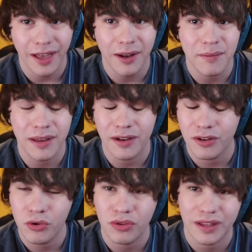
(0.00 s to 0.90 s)
That'd be a
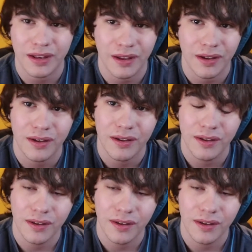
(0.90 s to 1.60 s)
cool thing to